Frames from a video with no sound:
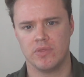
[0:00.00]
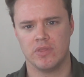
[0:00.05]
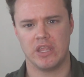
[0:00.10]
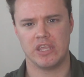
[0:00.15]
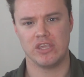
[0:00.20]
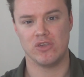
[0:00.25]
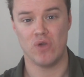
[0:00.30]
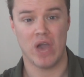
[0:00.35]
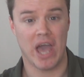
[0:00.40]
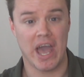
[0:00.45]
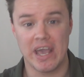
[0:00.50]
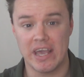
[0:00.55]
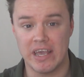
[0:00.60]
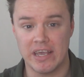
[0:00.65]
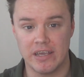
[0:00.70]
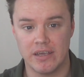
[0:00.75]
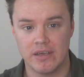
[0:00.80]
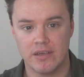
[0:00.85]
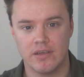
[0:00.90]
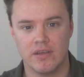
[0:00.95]
that you
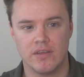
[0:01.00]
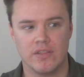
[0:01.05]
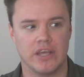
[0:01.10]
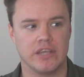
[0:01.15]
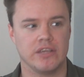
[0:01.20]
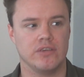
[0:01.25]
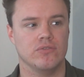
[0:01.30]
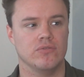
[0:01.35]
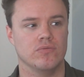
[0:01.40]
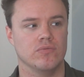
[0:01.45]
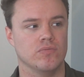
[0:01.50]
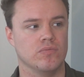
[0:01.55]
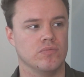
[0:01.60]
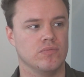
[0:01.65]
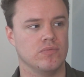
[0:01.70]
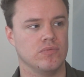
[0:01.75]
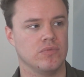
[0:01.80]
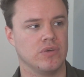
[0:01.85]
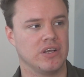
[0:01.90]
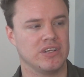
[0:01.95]
hate, that you
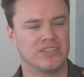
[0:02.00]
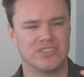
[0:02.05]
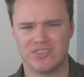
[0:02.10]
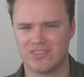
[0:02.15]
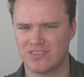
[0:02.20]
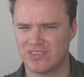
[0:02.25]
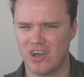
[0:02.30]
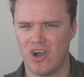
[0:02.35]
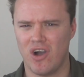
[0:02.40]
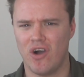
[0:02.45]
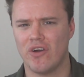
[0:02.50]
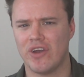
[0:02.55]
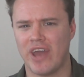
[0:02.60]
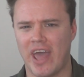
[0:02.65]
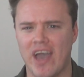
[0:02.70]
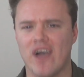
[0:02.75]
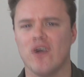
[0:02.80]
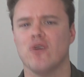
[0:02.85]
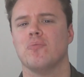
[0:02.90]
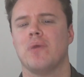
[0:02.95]
just can't
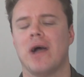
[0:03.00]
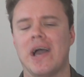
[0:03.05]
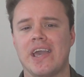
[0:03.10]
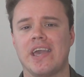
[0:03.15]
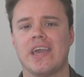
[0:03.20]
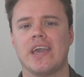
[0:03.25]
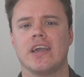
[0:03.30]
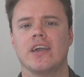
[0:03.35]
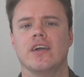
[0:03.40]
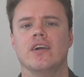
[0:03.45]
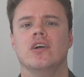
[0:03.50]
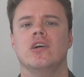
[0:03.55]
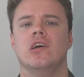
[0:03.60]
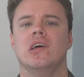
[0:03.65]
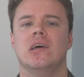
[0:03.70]
help hating.